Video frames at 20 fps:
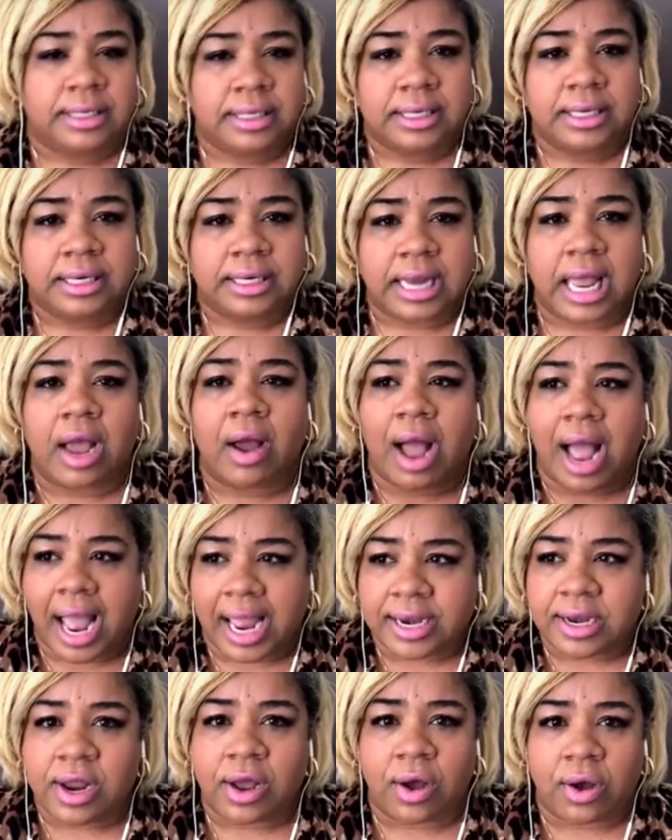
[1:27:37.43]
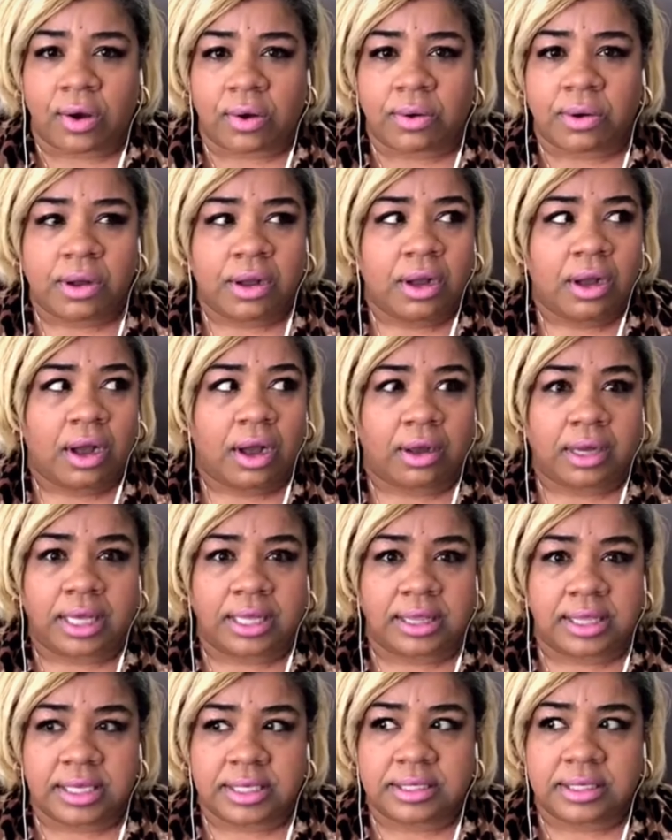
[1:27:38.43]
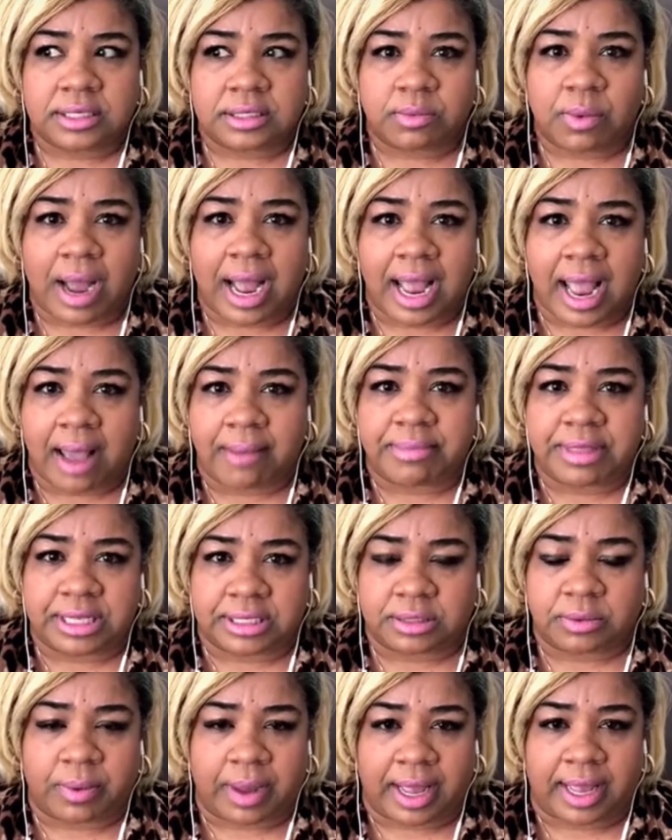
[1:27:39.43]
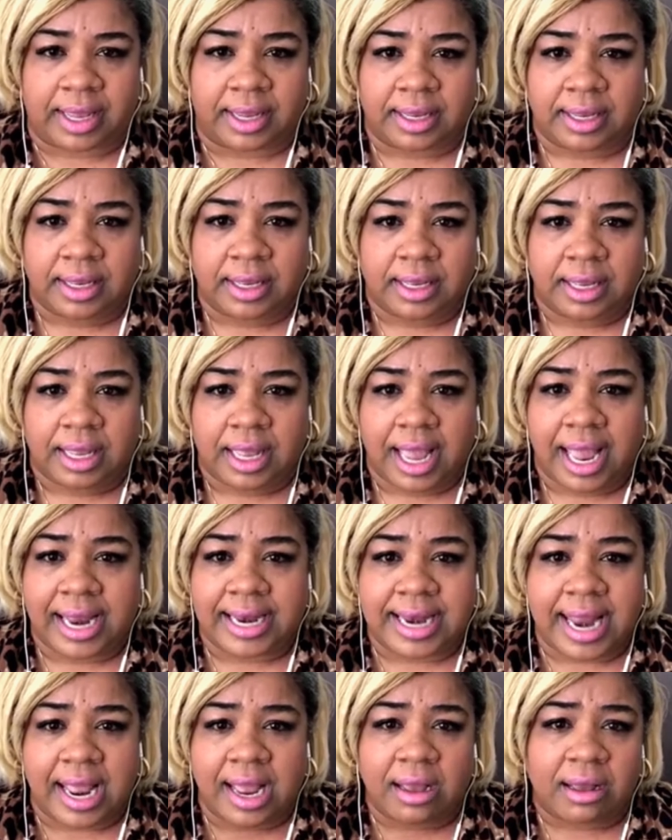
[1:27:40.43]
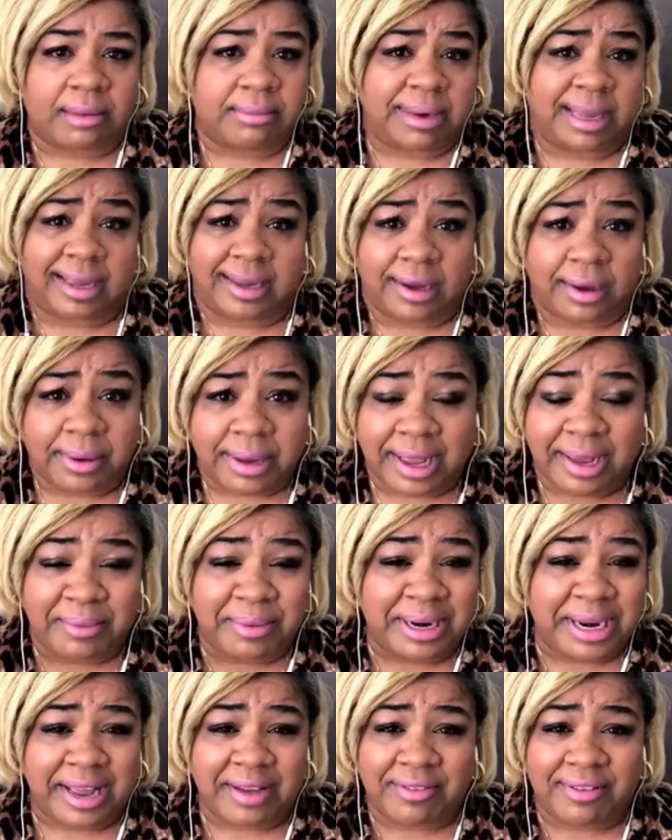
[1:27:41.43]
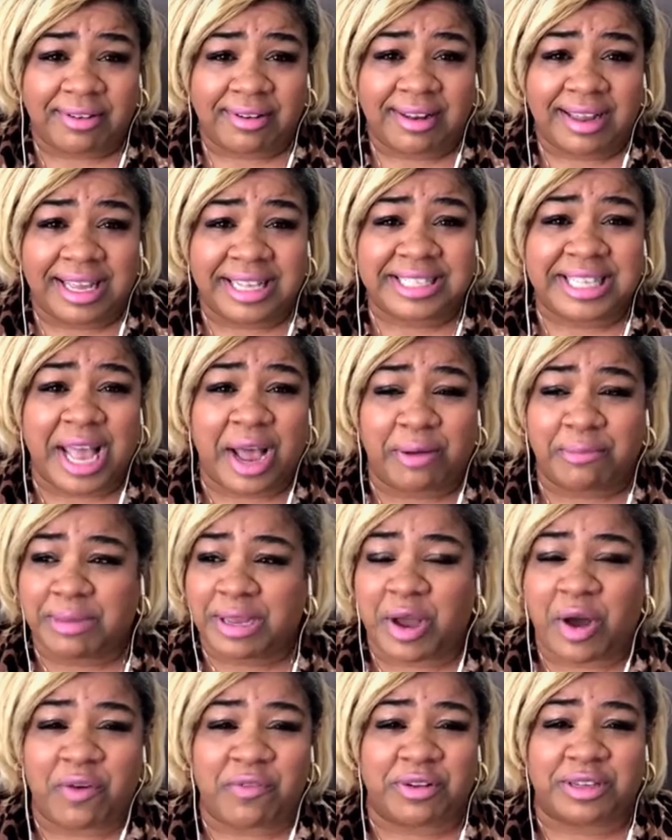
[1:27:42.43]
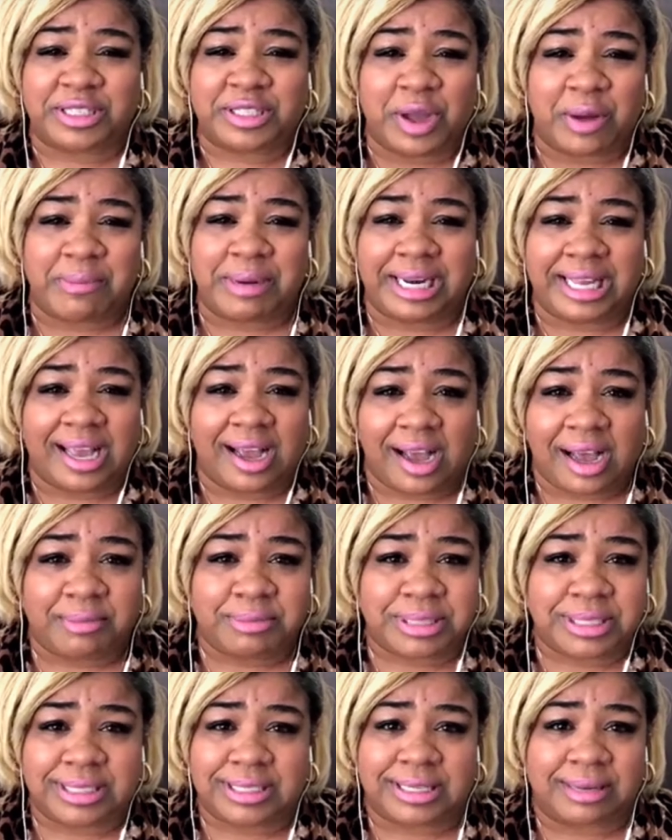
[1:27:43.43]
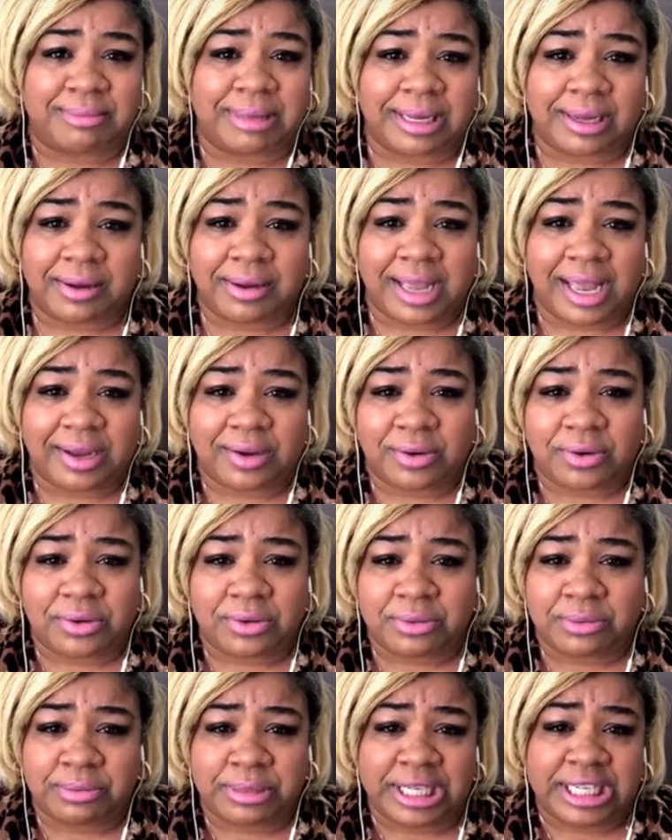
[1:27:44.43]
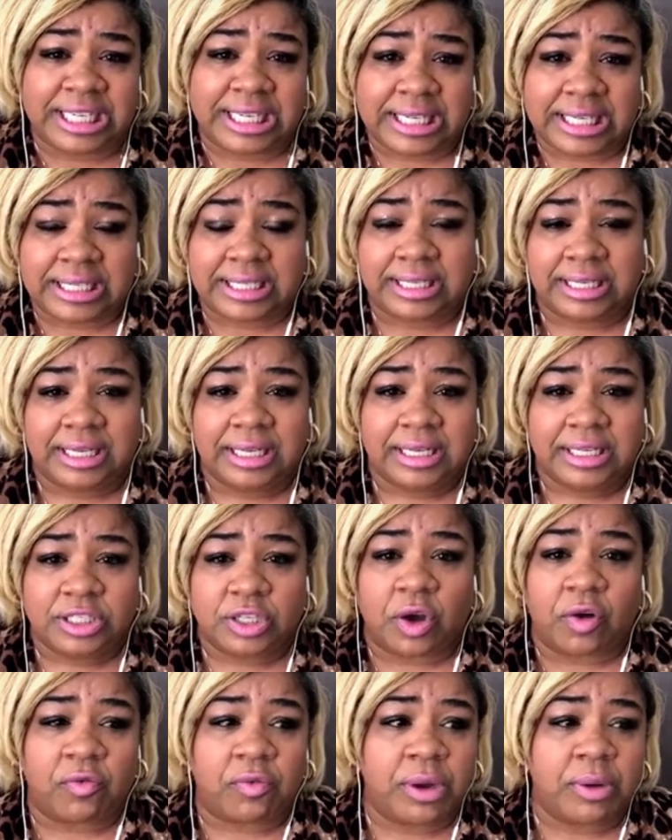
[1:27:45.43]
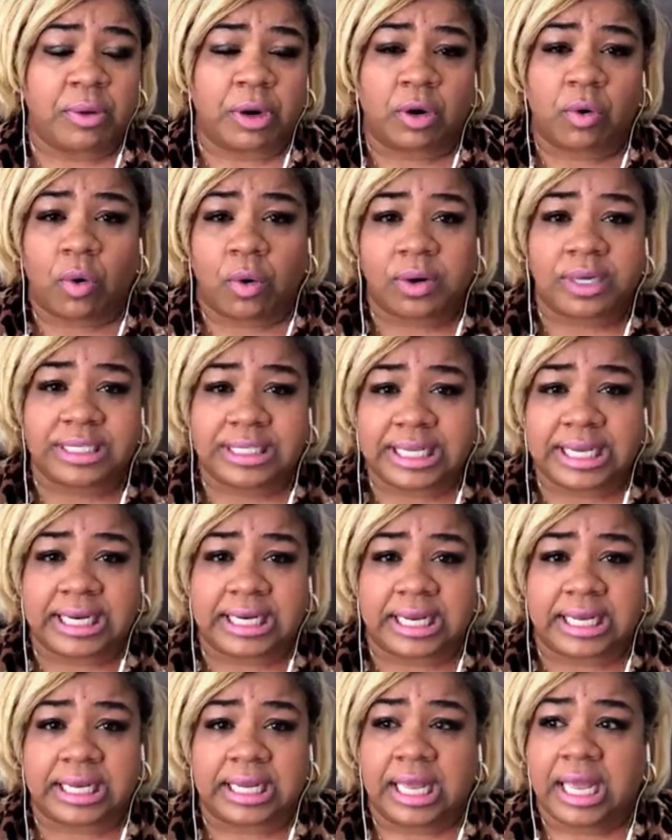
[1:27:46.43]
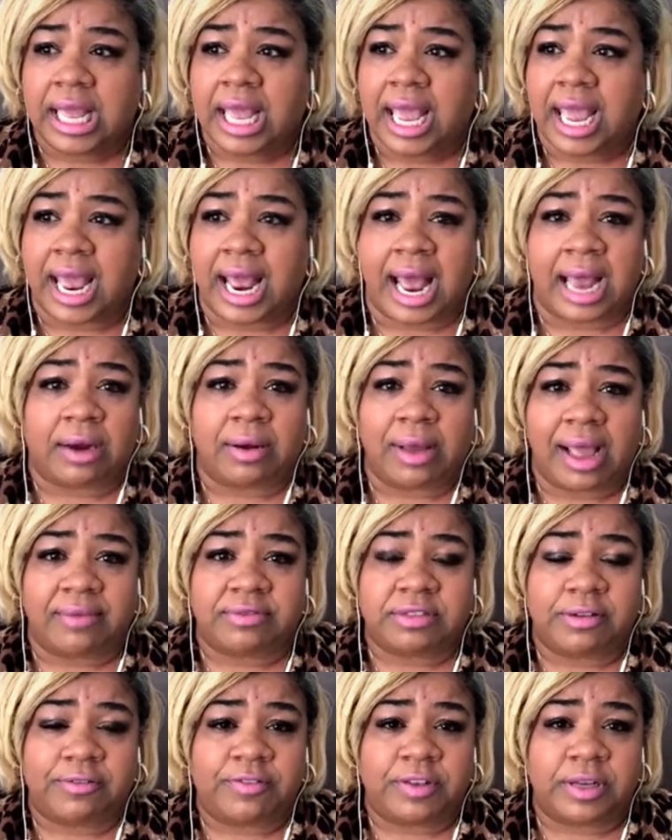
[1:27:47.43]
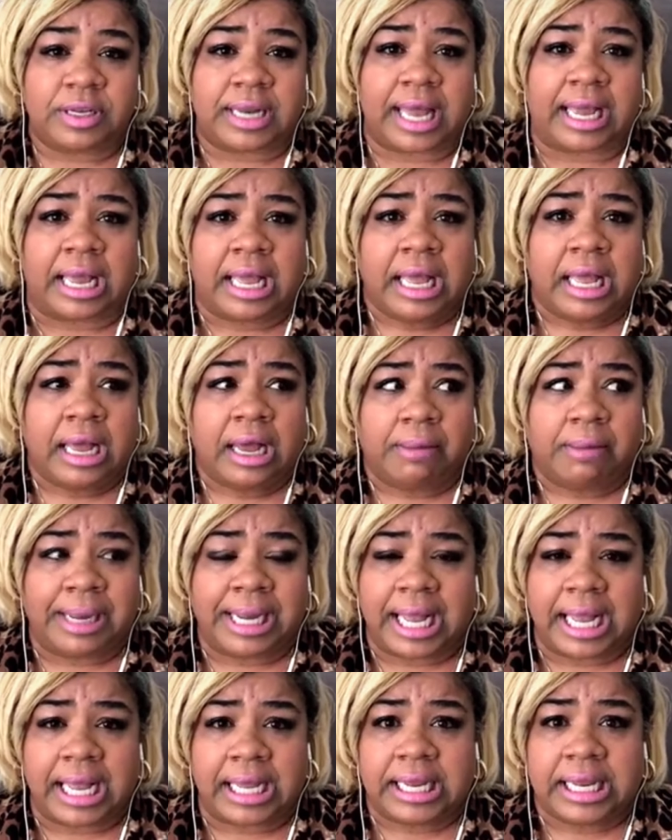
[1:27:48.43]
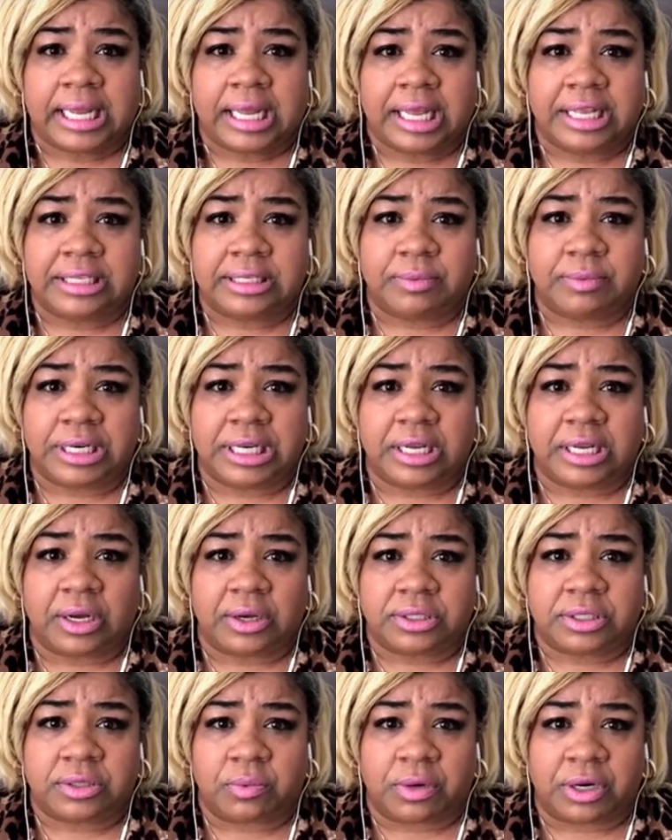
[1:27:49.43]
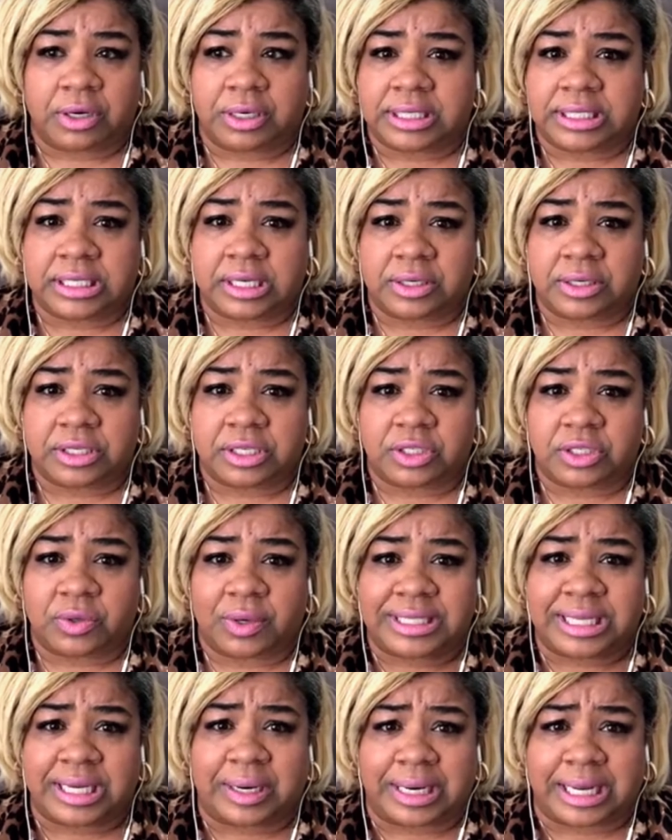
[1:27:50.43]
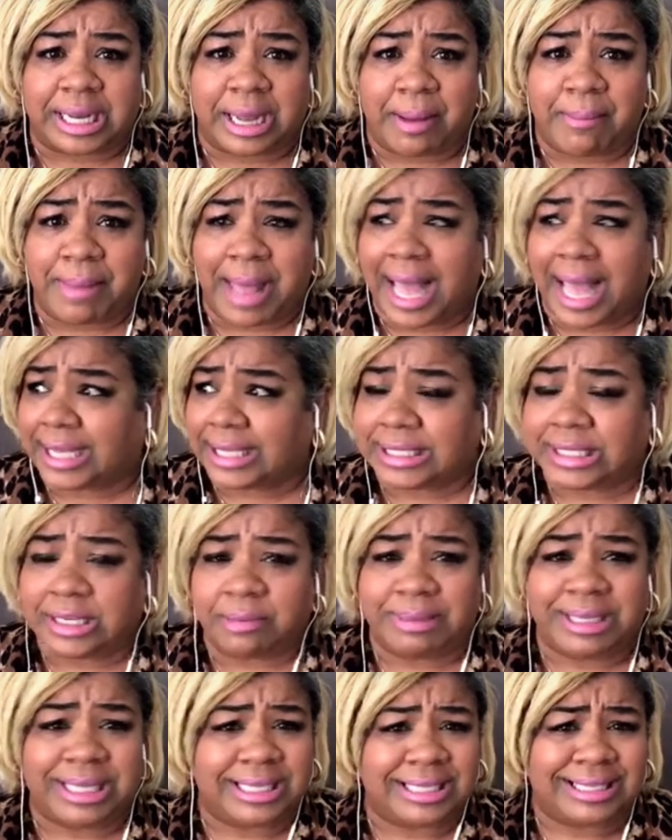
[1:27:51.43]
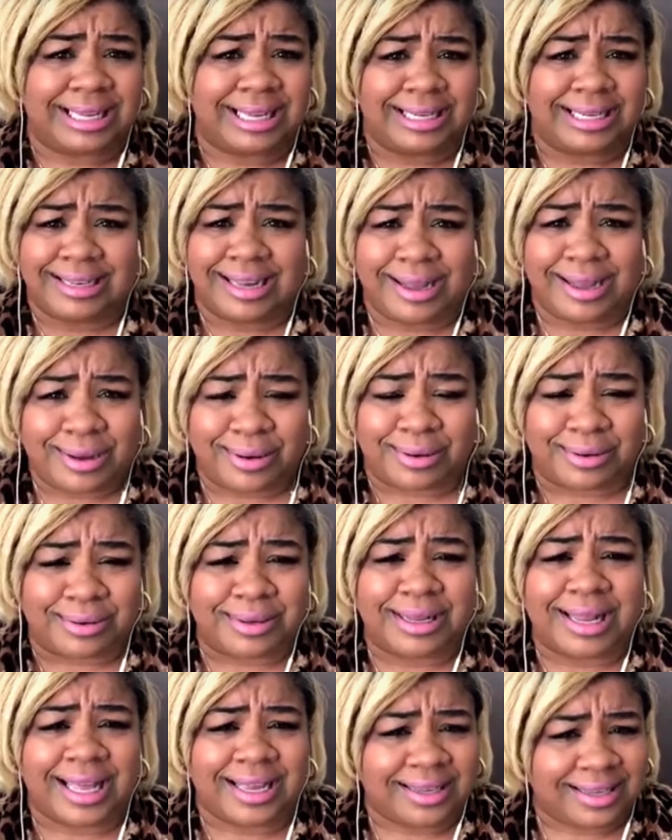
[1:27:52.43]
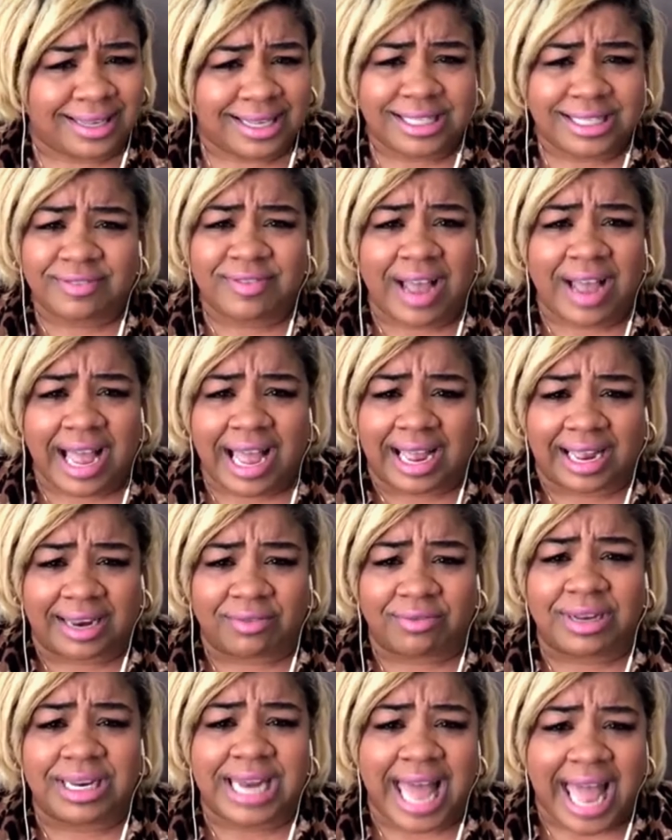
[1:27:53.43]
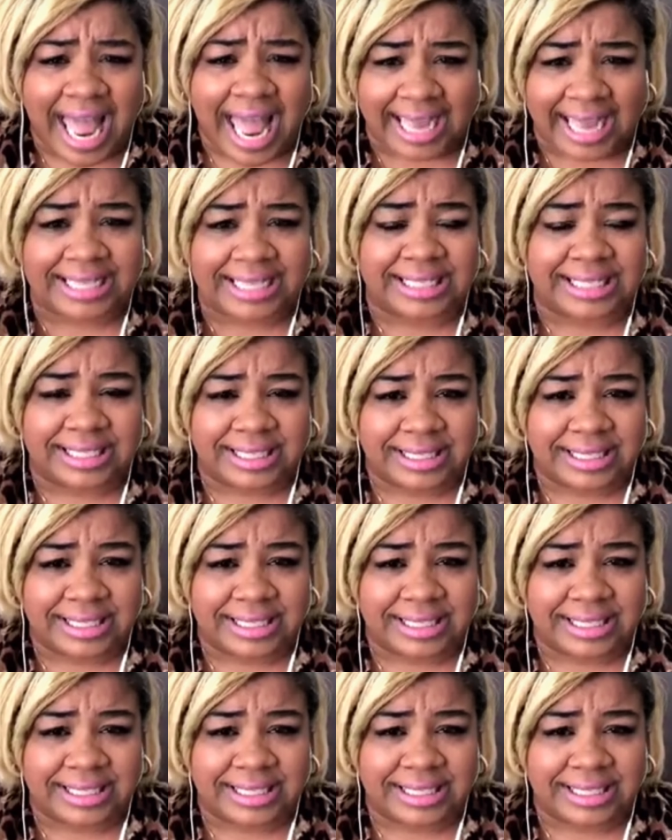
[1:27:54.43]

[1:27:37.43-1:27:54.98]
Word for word: Now I know. Okay, this is why I'm this way. And now I'm like, okay, whatever. It's helped me over so many humps because I'm like, okay, cool, we're good. So if we were quarantining, eh, I don't have to feel like, oh my God, it, when he goes to work, is he goes to the store, is he going to come back? Is he going to be this? Like, no, like it's fine, relax. Yeah.